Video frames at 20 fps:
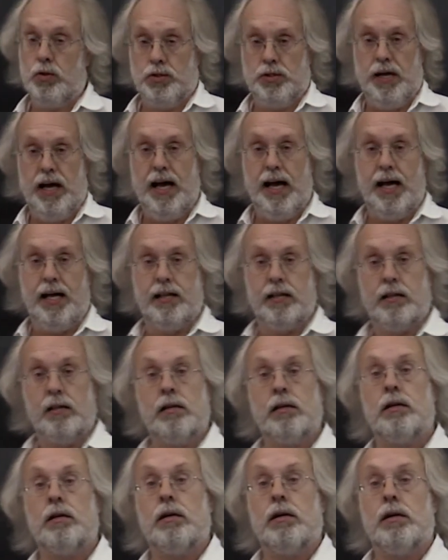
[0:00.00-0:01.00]
to n
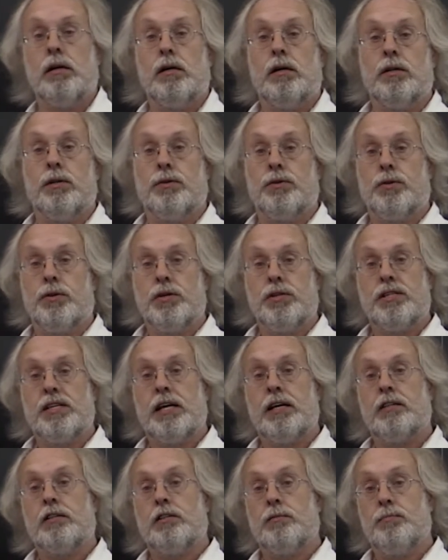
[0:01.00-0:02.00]
turns
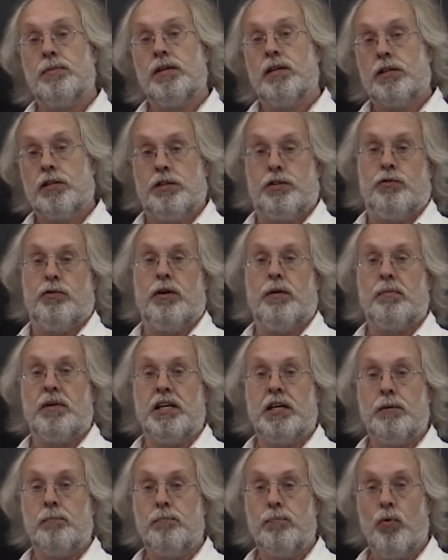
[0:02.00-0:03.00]
out to be
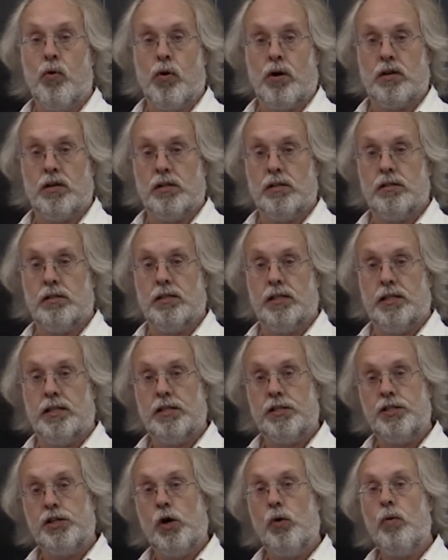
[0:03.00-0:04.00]
extremely important. It
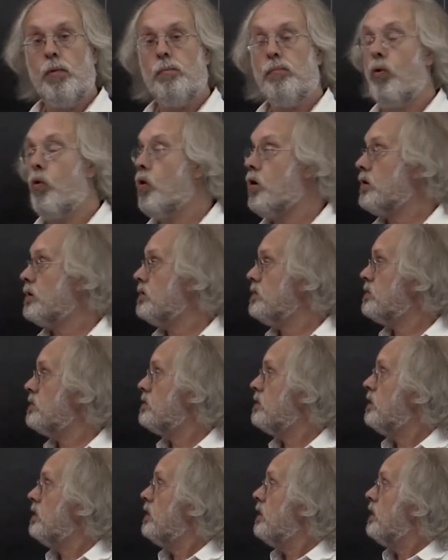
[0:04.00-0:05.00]
is so
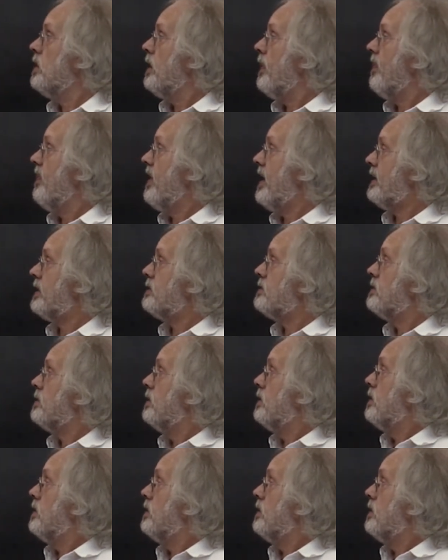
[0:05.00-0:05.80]
important that